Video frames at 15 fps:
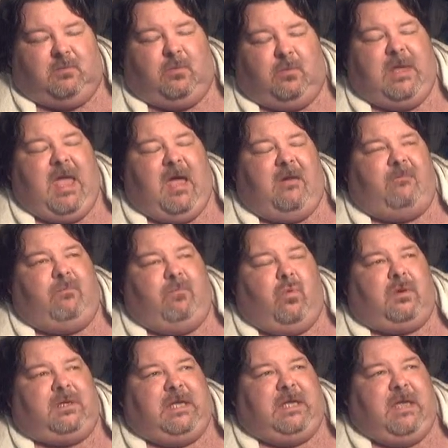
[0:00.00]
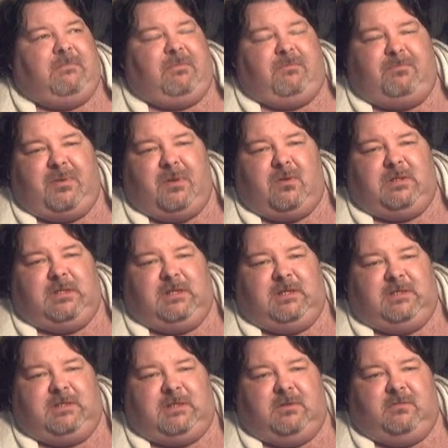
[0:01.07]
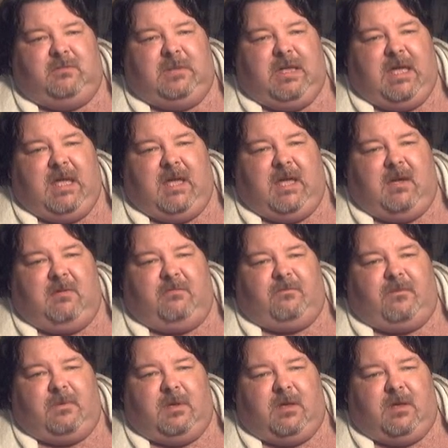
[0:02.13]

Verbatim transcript: we have more capabilities than we have